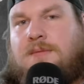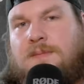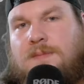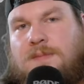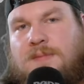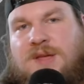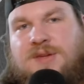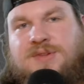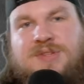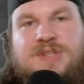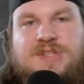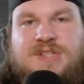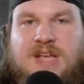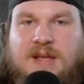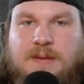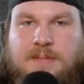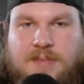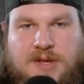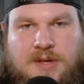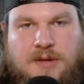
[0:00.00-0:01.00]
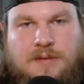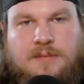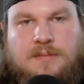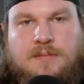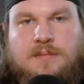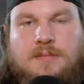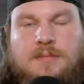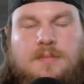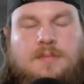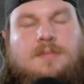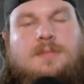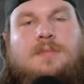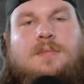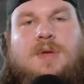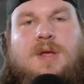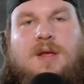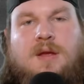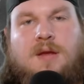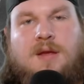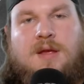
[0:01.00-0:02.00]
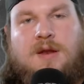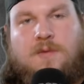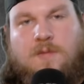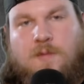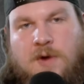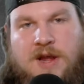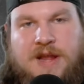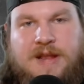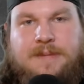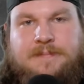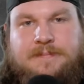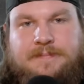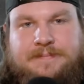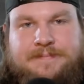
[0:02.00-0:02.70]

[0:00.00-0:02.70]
It's the same belt in white.